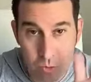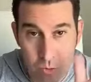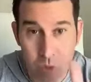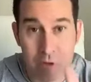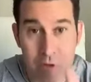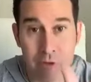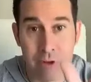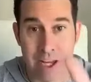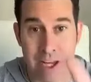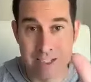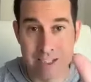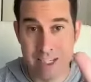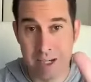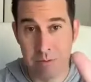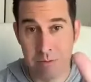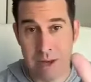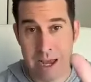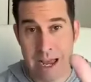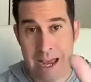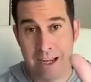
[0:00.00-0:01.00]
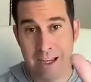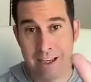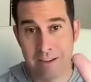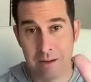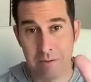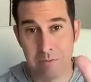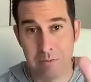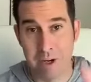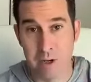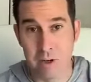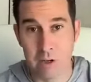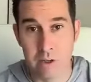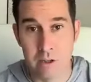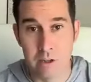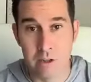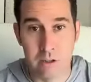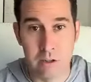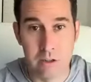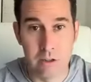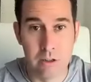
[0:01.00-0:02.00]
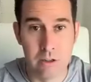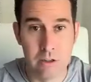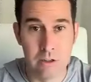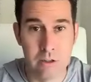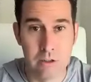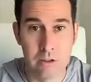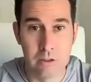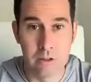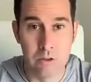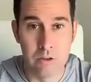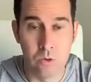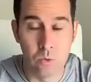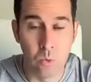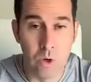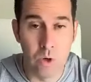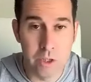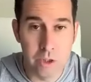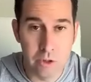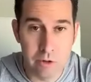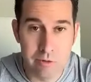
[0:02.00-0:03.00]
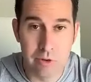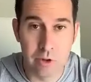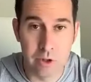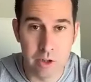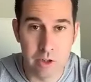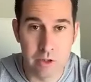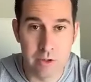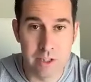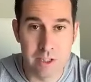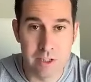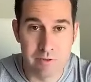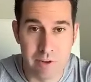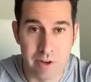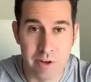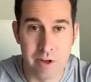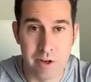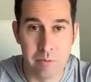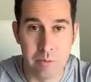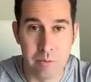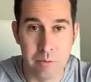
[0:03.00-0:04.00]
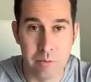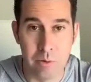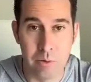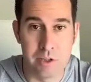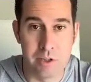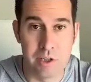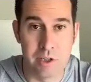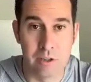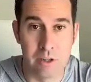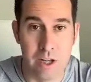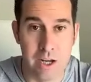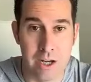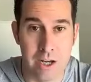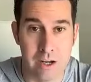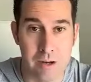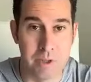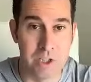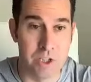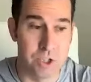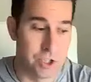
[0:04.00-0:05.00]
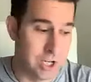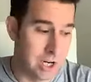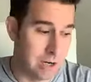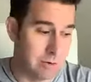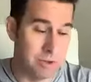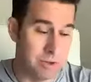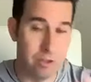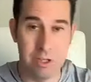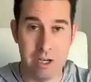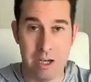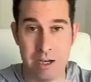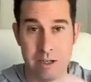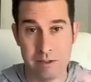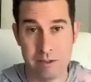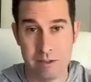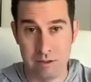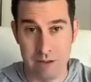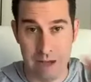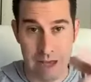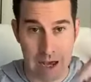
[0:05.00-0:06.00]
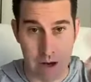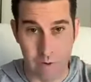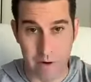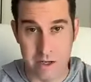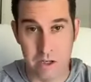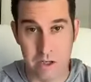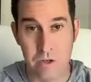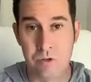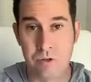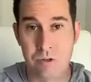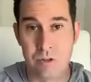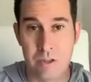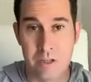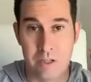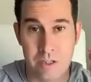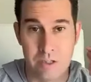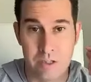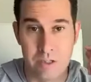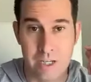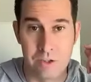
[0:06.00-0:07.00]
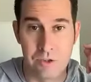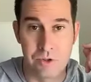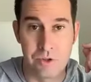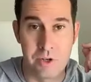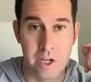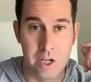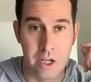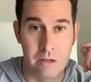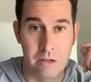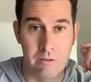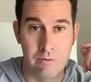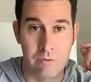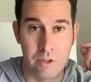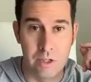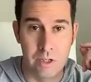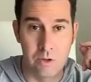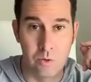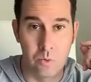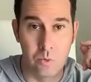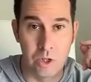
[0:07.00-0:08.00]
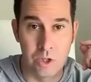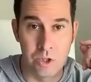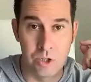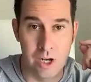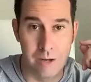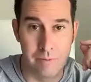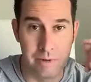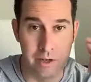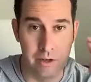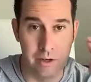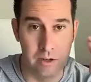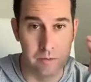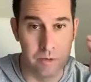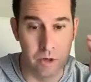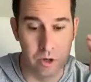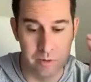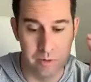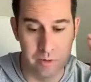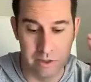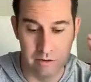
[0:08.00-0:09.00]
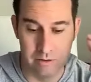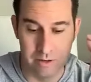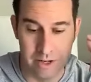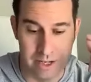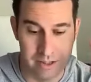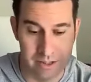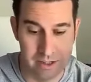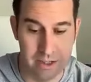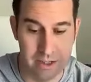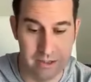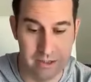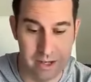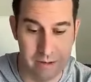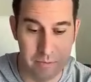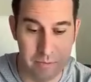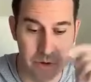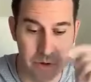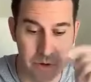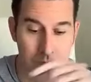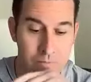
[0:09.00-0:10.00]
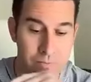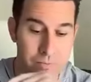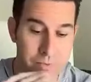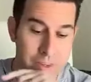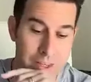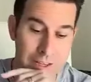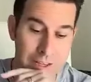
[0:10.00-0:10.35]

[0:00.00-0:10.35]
reflecting back as a mirror what you've learned that's very important to your client. I'm going to share with you guys how I used this yesterday in a workshop here in a moment as an example.